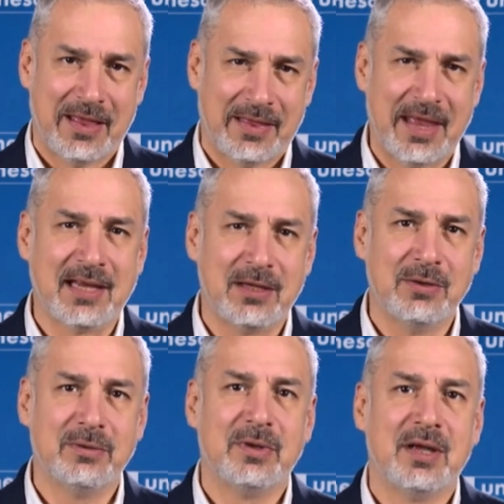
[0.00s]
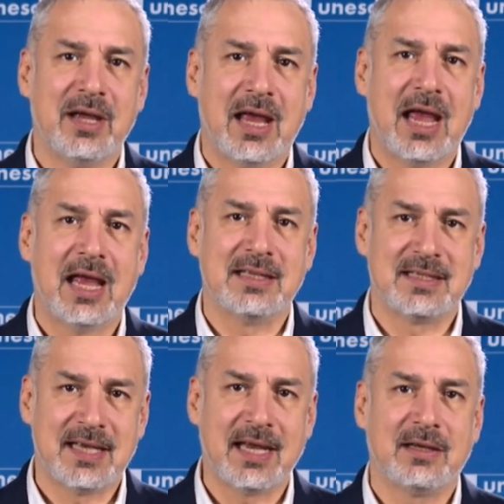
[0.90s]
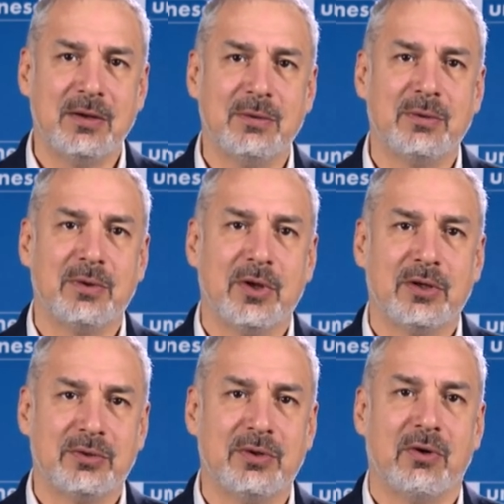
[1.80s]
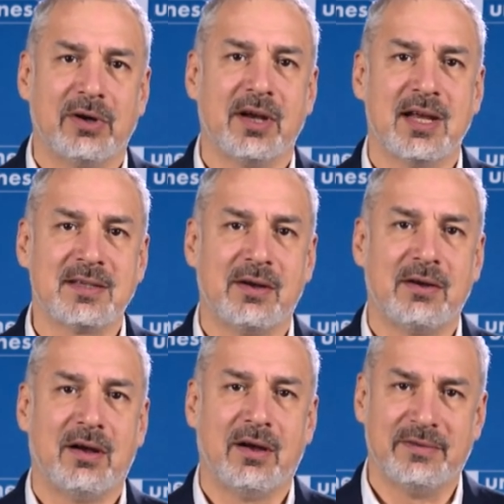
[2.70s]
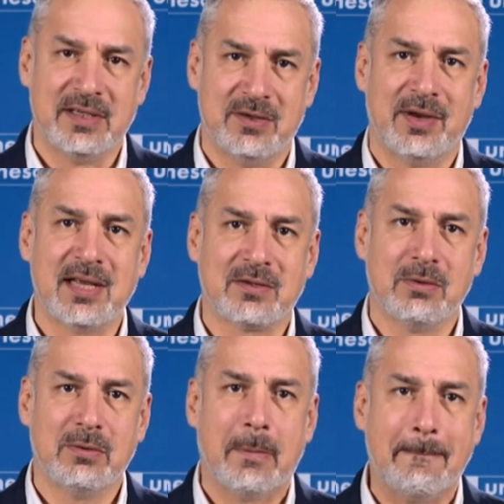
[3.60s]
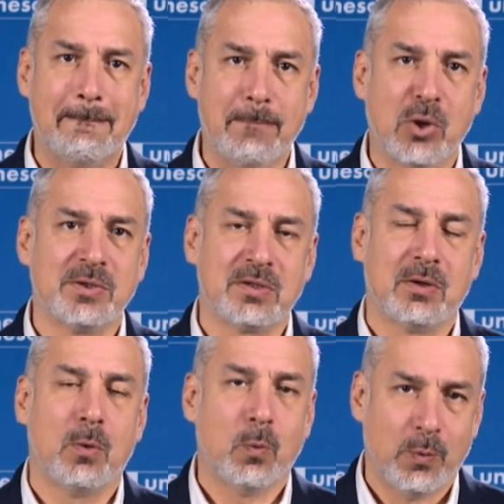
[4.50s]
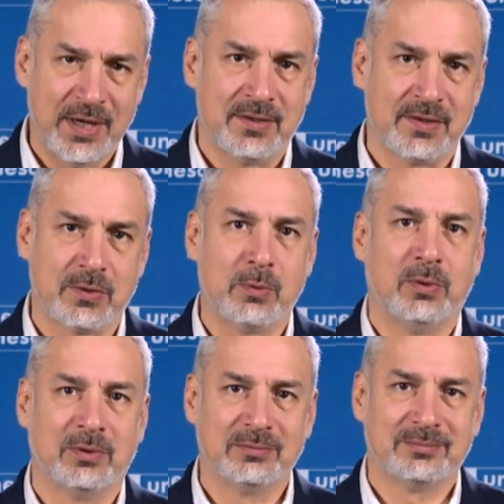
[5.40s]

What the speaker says: Thank you, and thank you to the organizer of this UNESCO Most Winter School.